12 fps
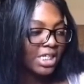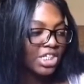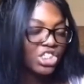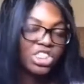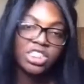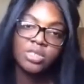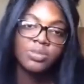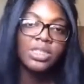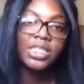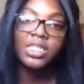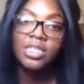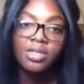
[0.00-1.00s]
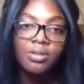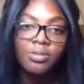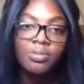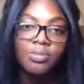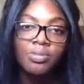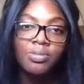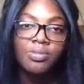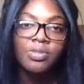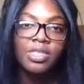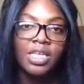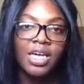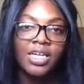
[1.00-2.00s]
she ended up telling him
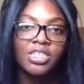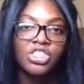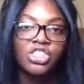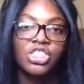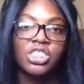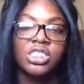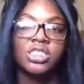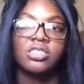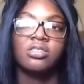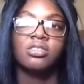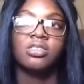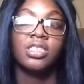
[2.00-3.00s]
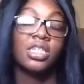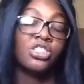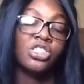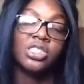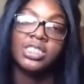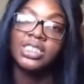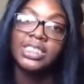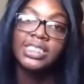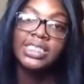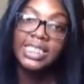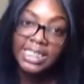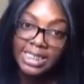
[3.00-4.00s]
that she is actually
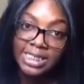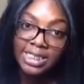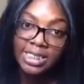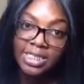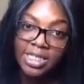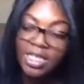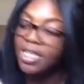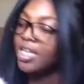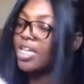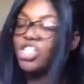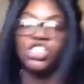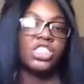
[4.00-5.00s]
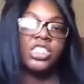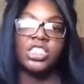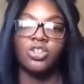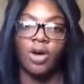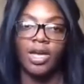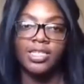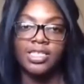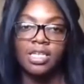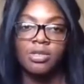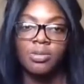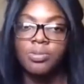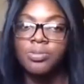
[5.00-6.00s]
16, and she didn't know how to tell
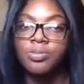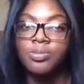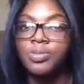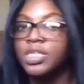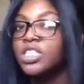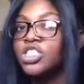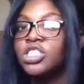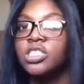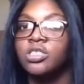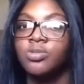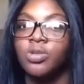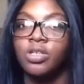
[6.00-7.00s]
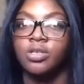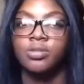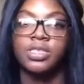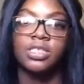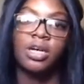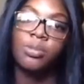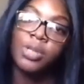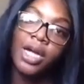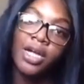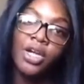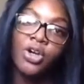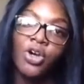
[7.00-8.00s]
him because she didn't want him to stop
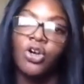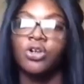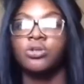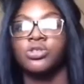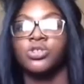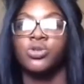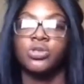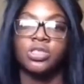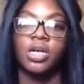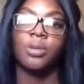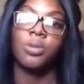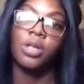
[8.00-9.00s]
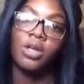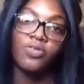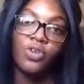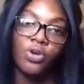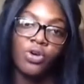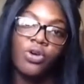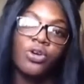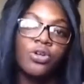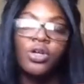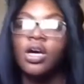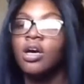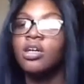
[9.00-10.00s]
liking her or stop loving her,
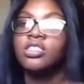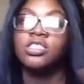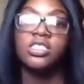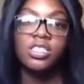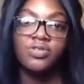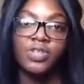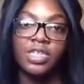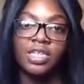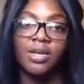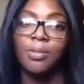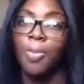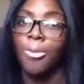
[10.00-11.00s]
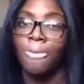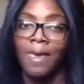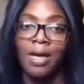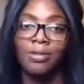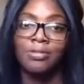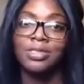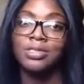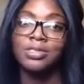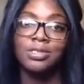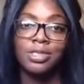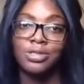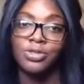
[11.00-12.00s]
just stuff like that. Now, this is
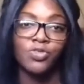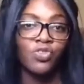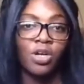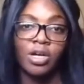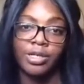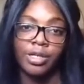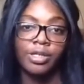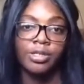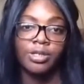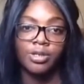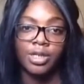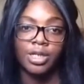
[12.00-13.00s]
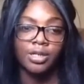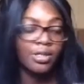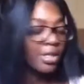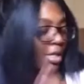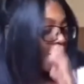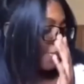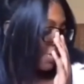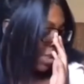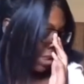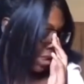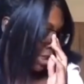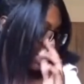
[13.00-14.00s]
not new for R.Kelly, okay?
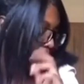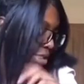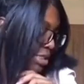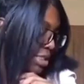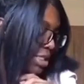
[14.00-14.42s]
Because